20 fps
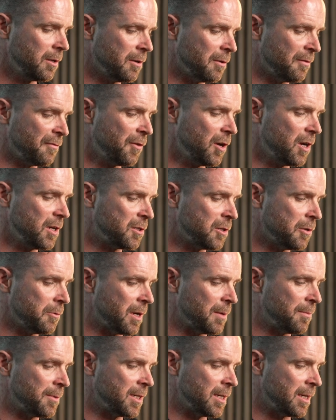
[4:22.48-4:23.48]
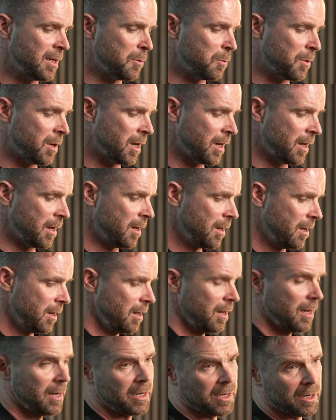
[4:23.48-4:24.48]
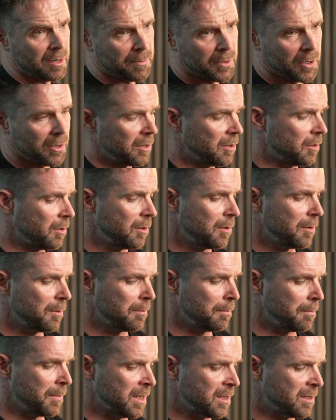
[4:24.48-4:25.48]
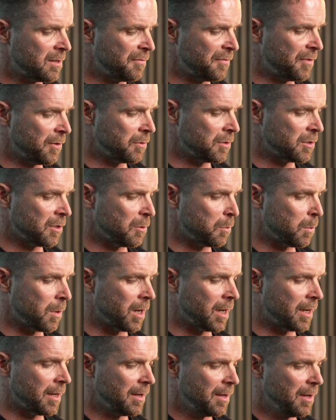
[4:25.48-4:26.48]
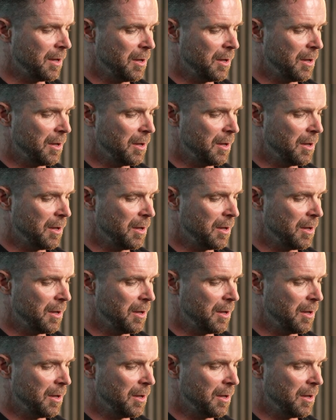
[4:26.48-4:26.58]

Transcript: your 32 VND away and you can put your mist filter away.